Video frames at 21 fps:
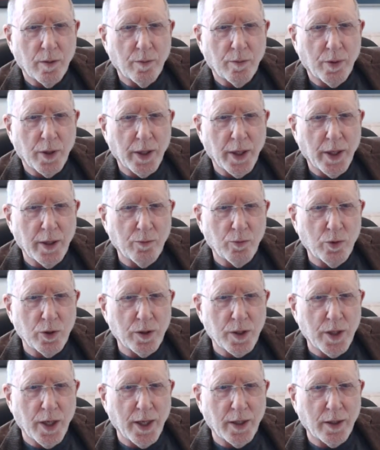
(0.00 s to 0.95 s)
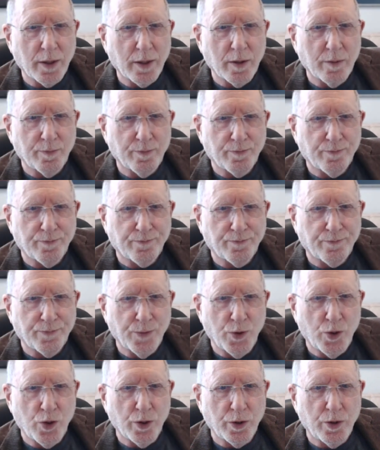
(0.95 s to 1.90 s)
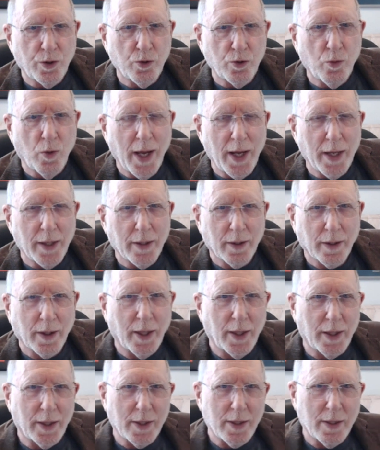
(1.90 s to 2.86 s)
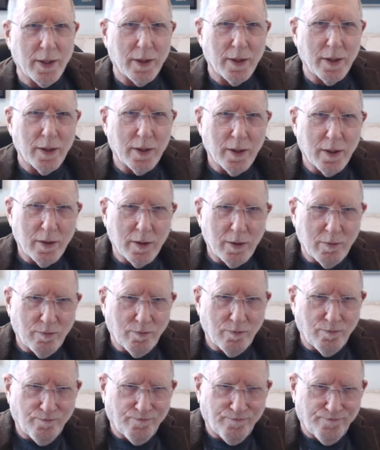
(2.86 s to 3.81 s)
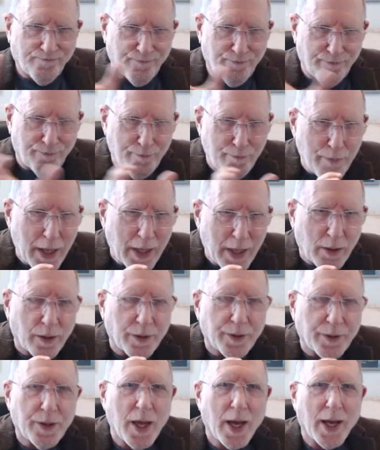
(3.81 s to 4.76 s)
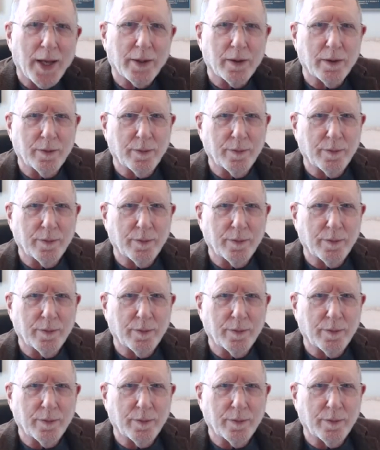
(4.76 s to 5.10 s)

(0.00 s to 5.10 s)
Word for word: But he would take the duet and meld that